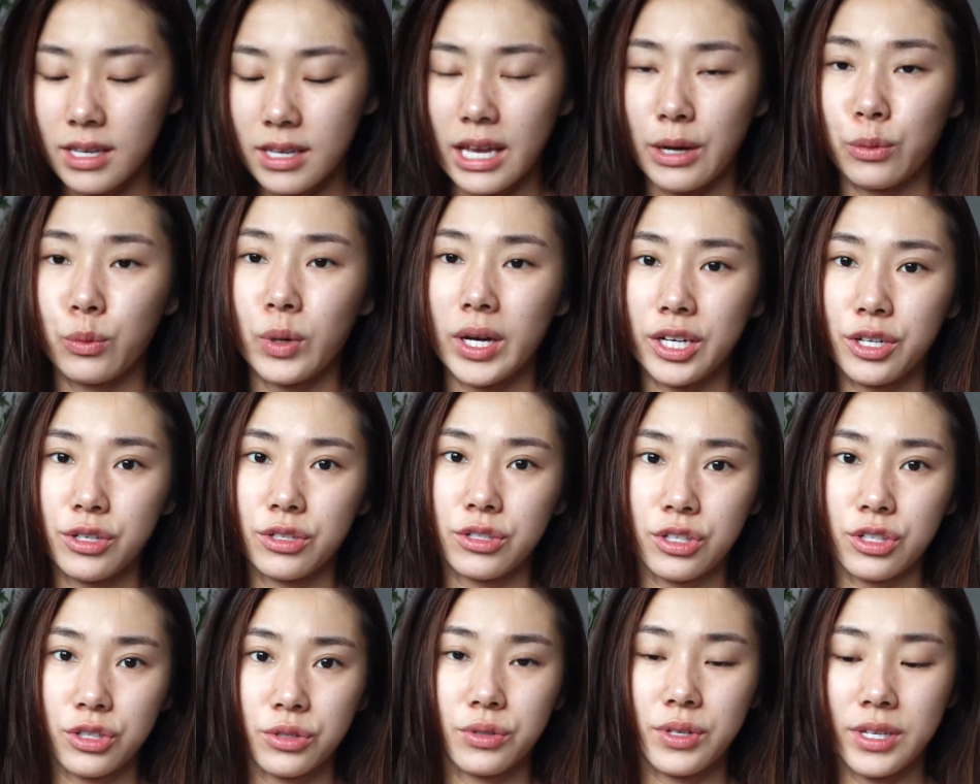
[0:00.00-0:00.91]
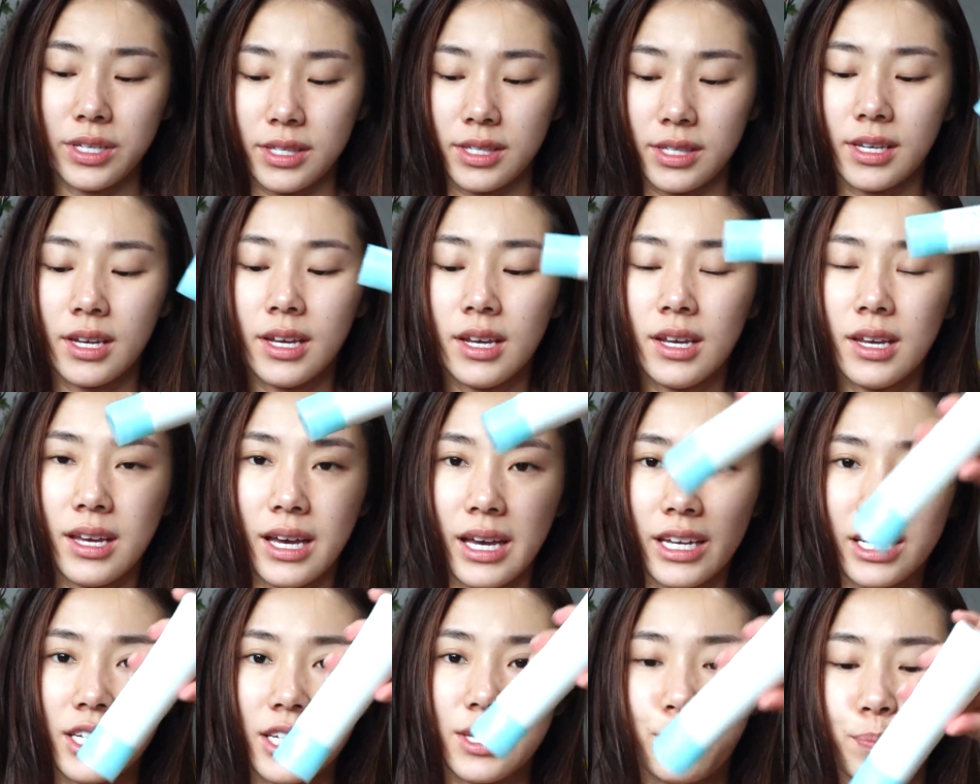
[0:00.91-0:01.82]
And what you do is I
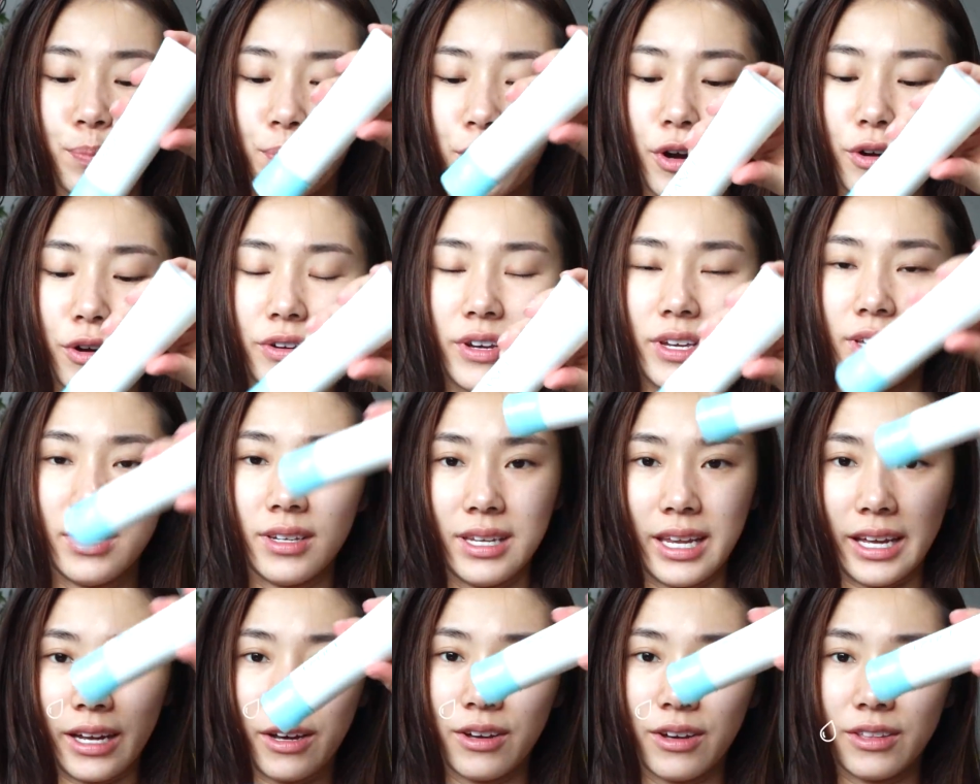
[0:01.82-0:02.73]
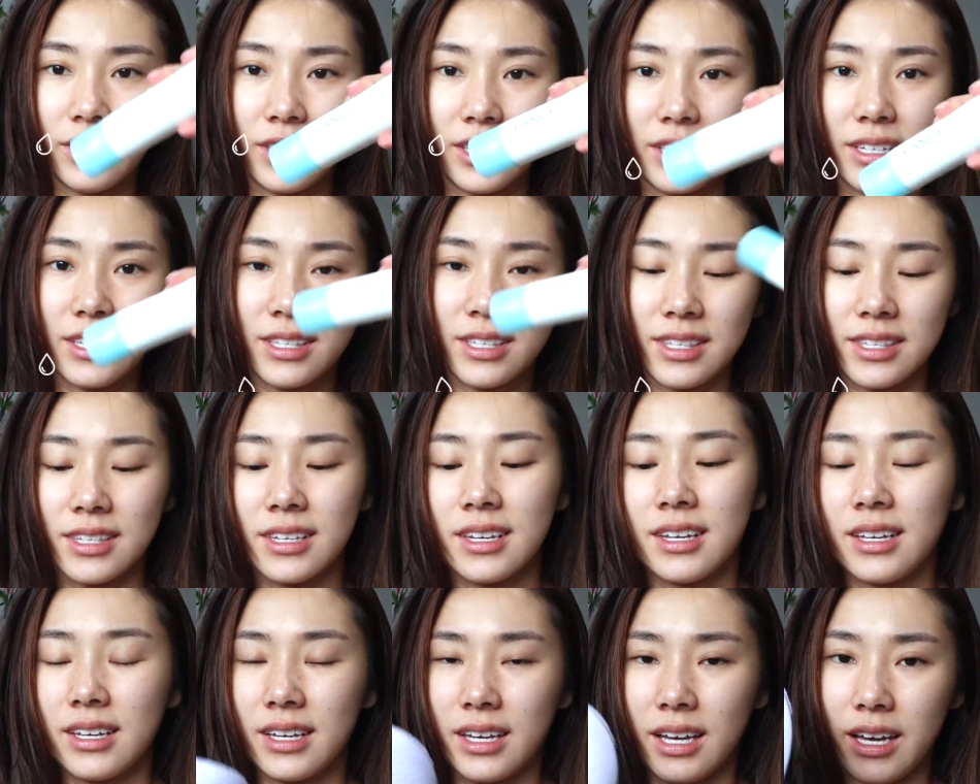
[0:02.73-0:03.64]
just pour it like on this
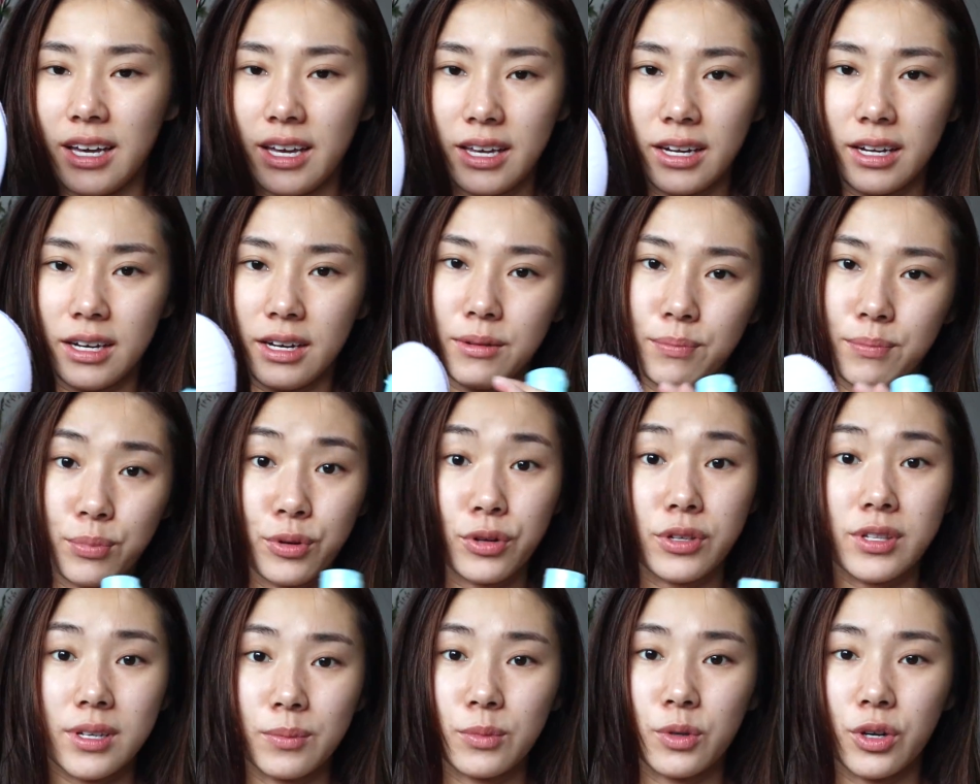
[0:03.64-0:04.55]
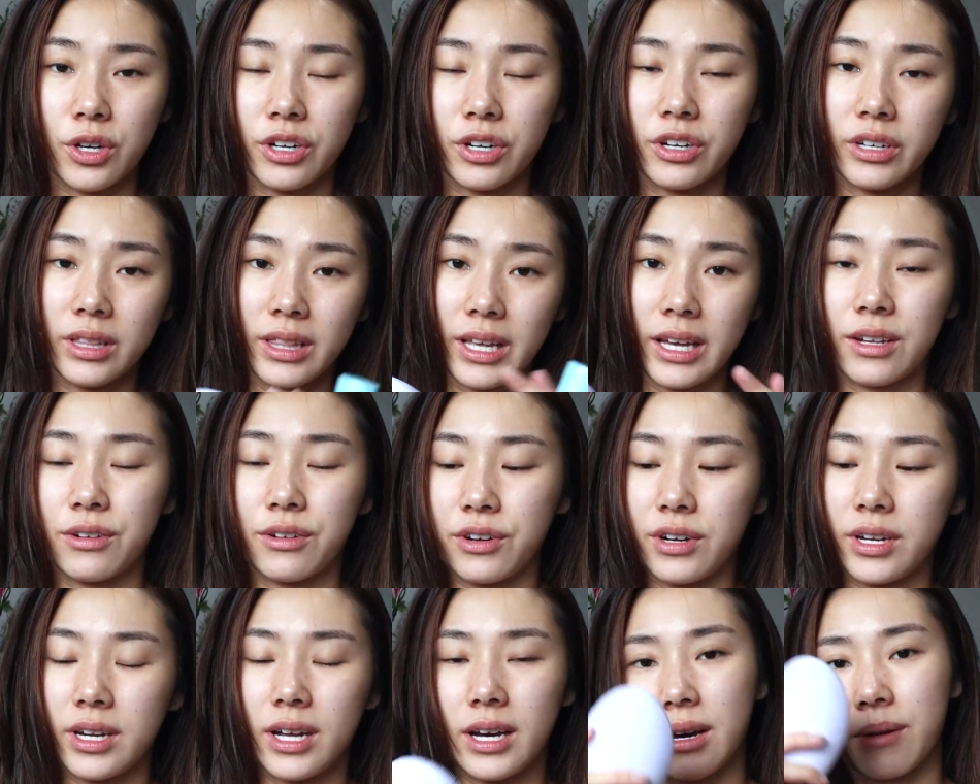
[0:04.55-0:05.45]
and put some water, lather
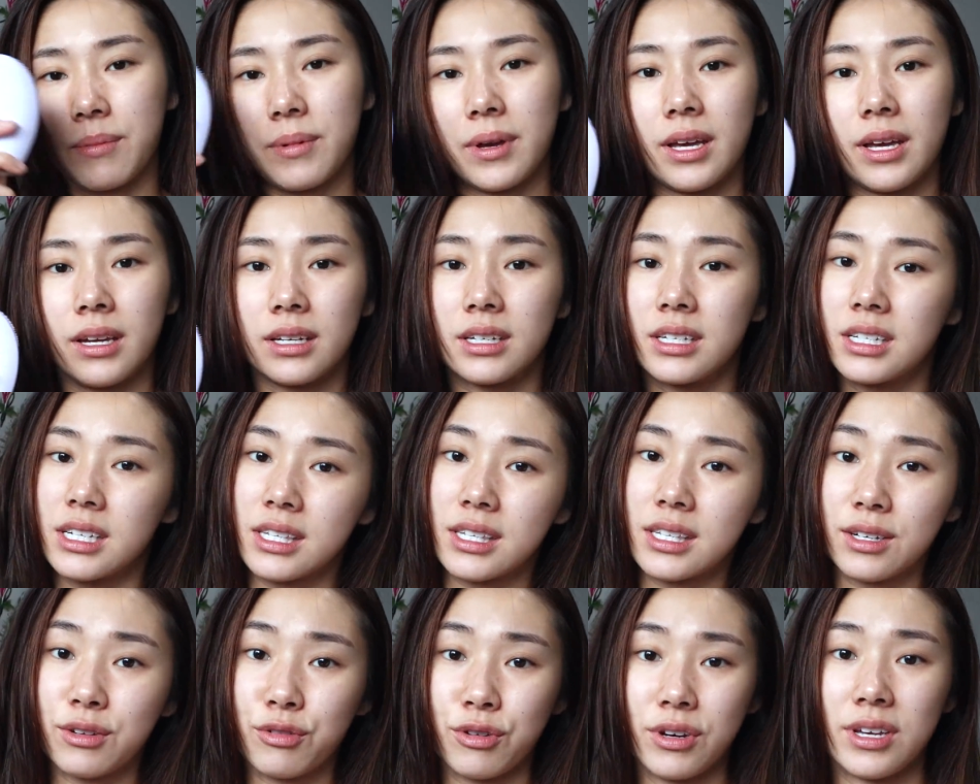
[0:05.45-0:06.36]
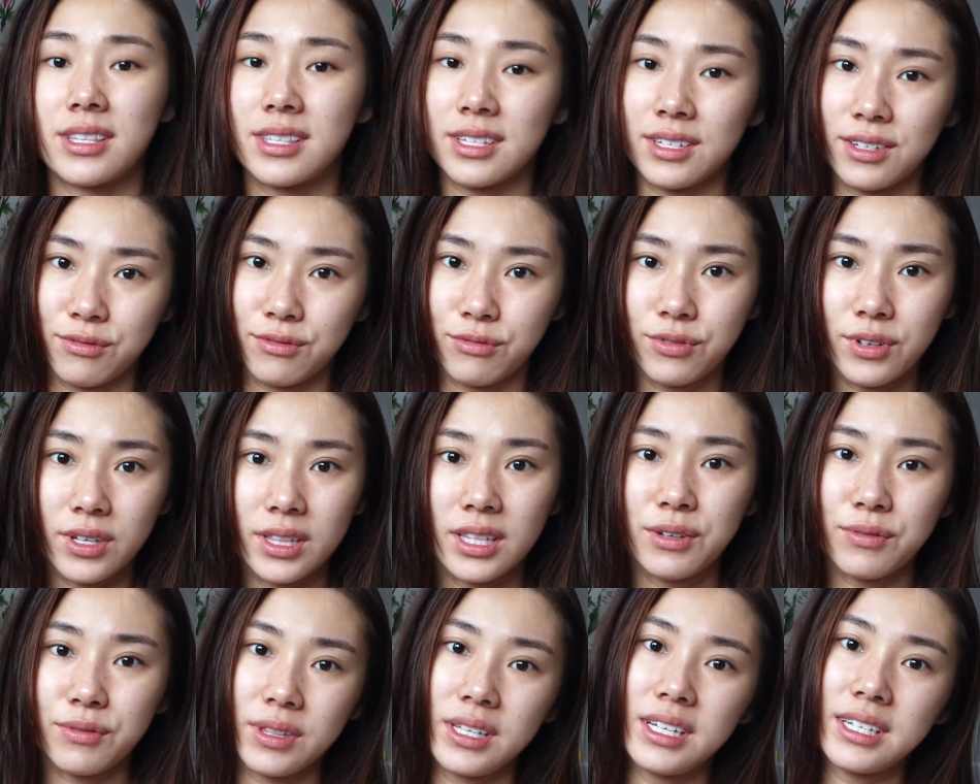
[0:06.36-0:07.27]
it up, and it just creates a
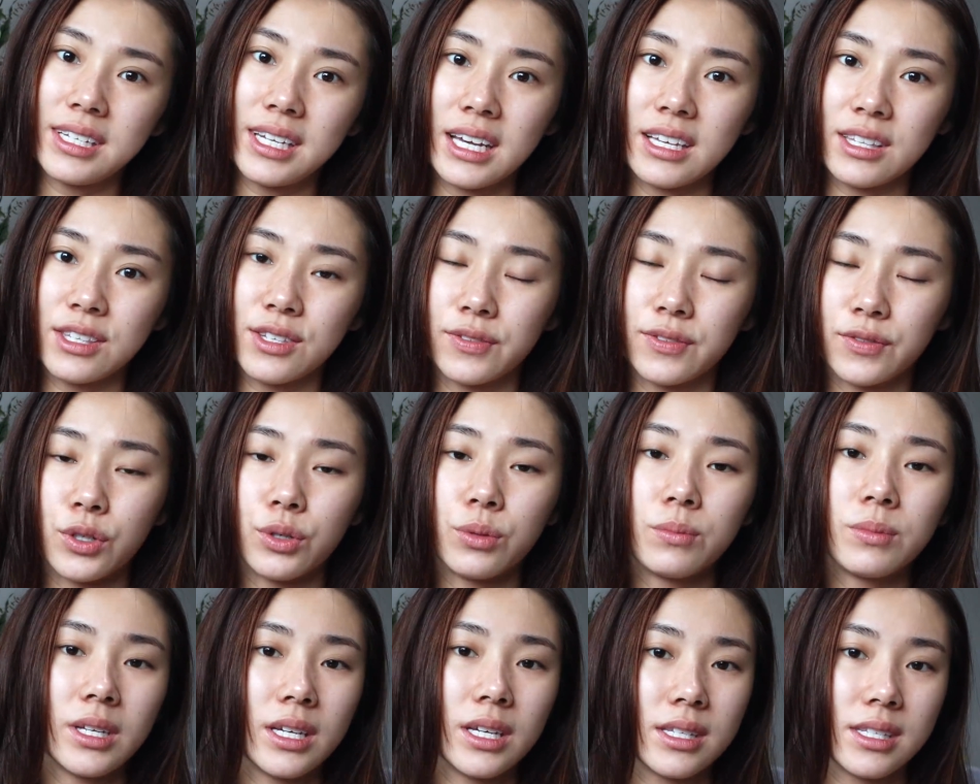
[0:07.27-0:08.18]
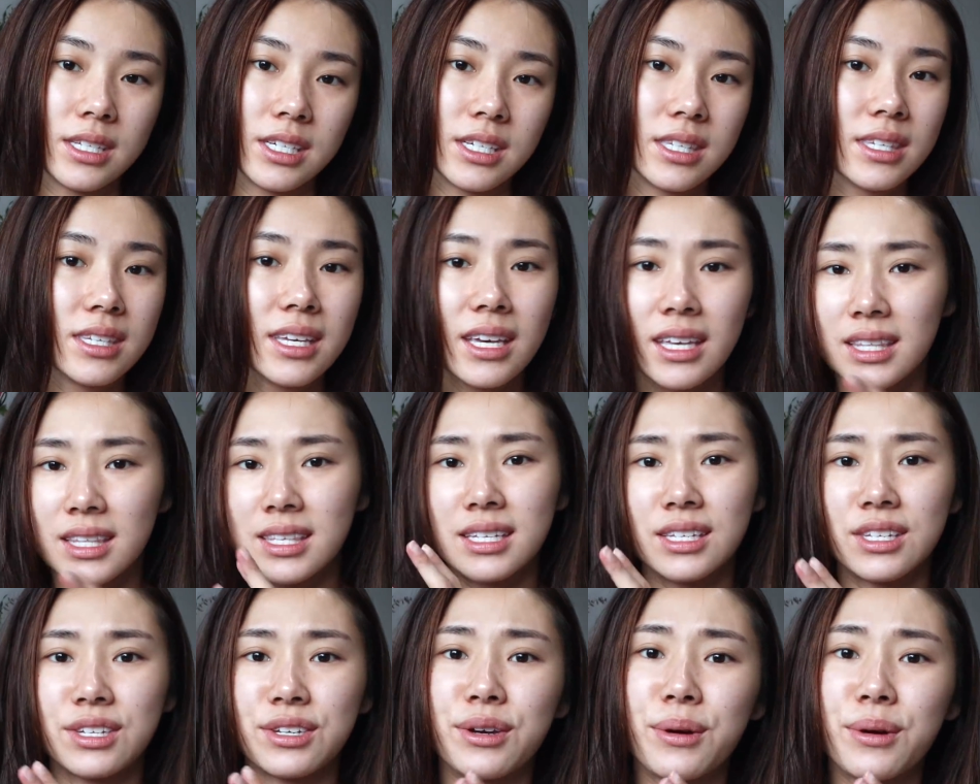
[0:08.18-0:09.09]
really dense foam that just gets
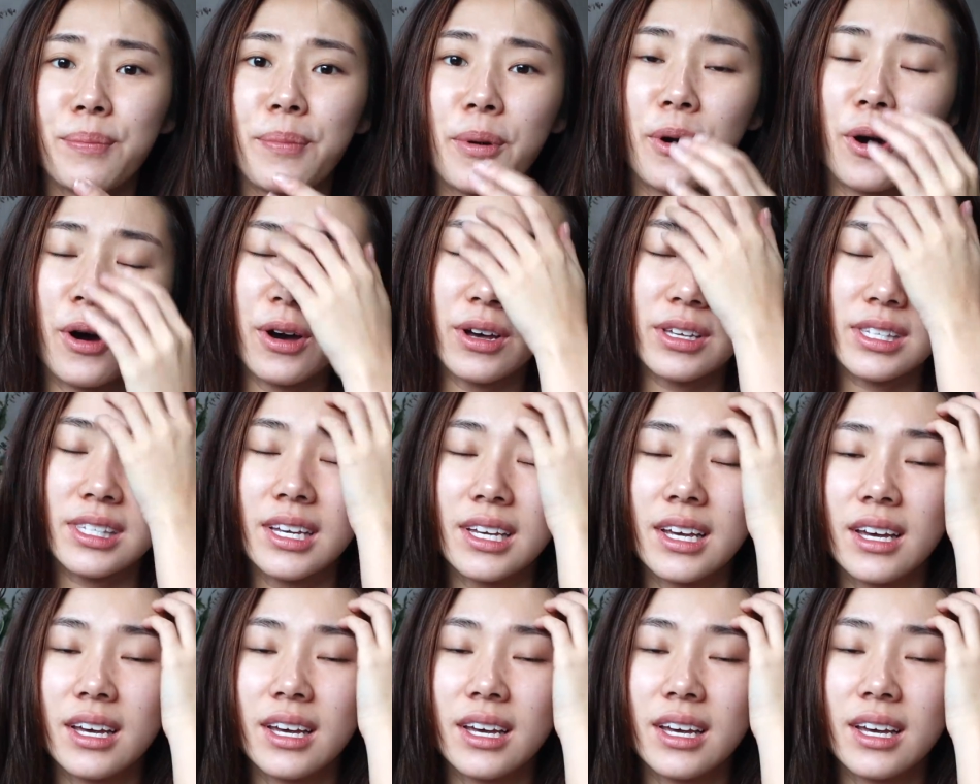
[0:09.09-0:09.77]
into your pores